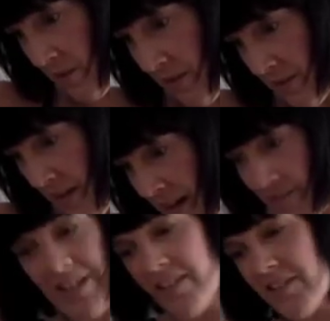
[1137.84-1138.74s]
the smell,
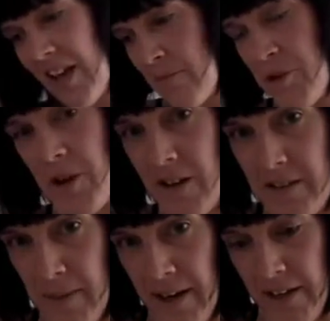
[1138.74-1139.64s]
it's a shame you can't
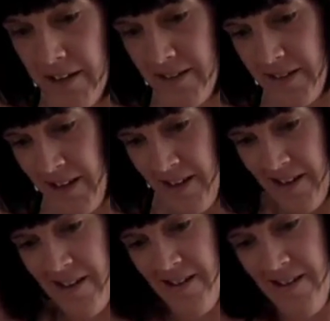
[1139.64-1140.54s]
smell this
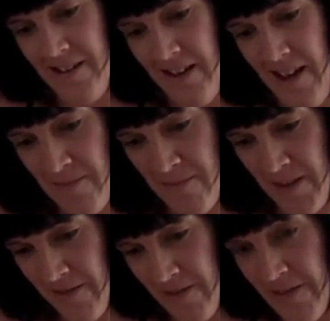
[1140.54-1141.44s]

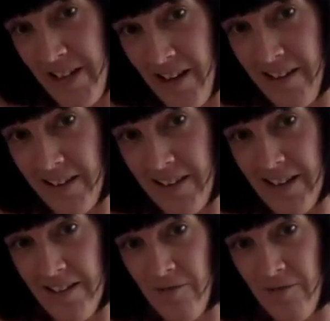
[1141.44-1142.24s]
over the video because it is